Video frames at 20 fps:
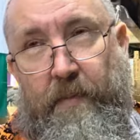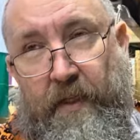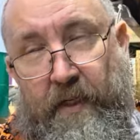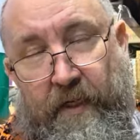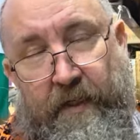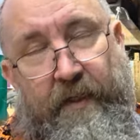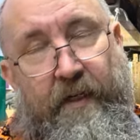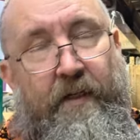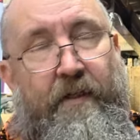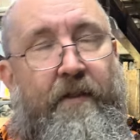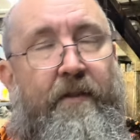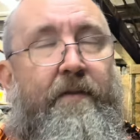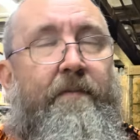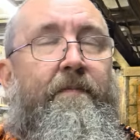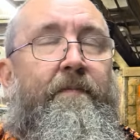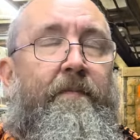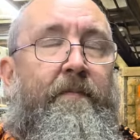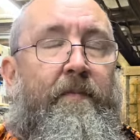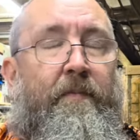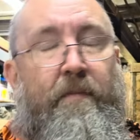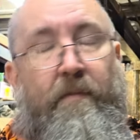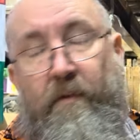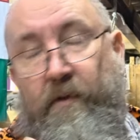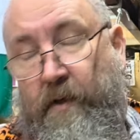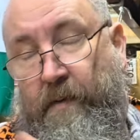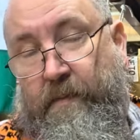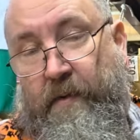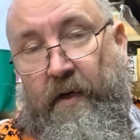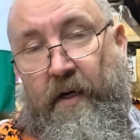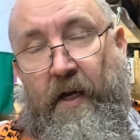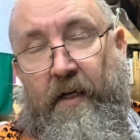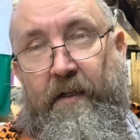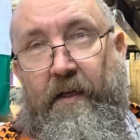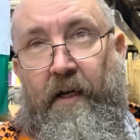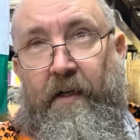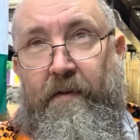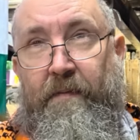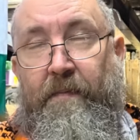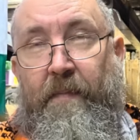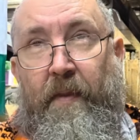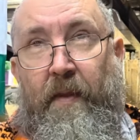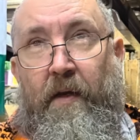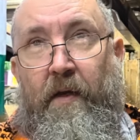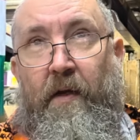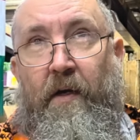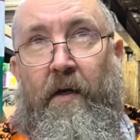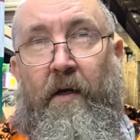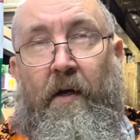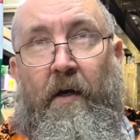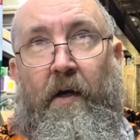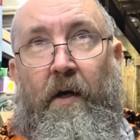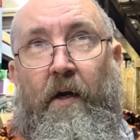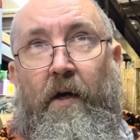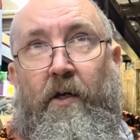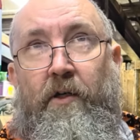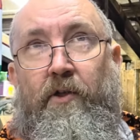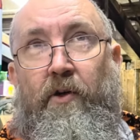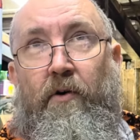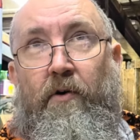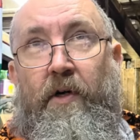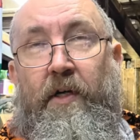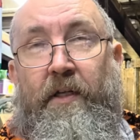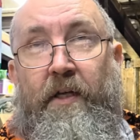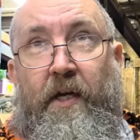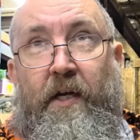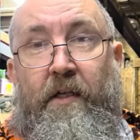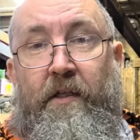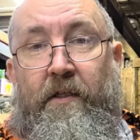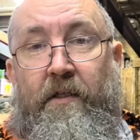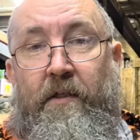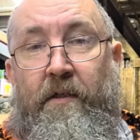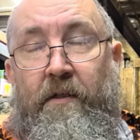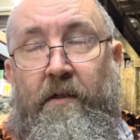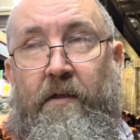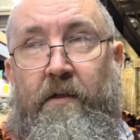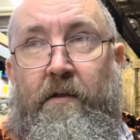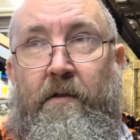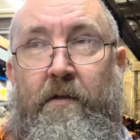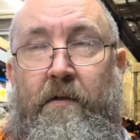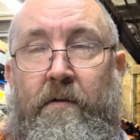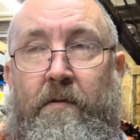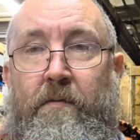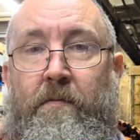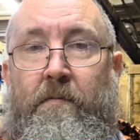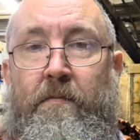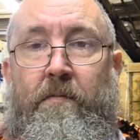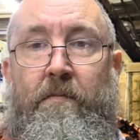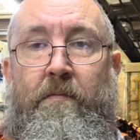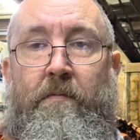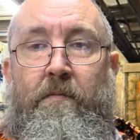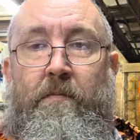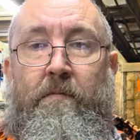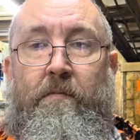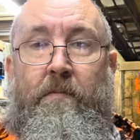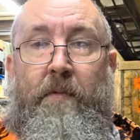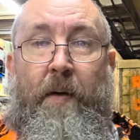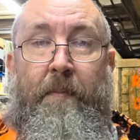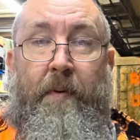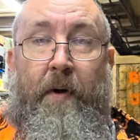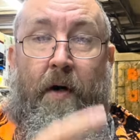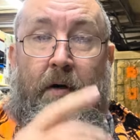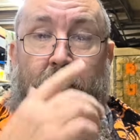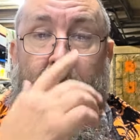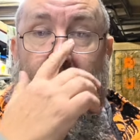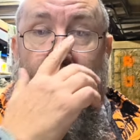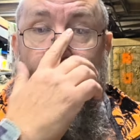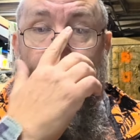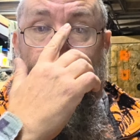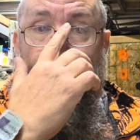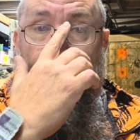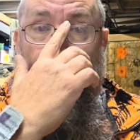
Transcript: beginners, something like that. So it is about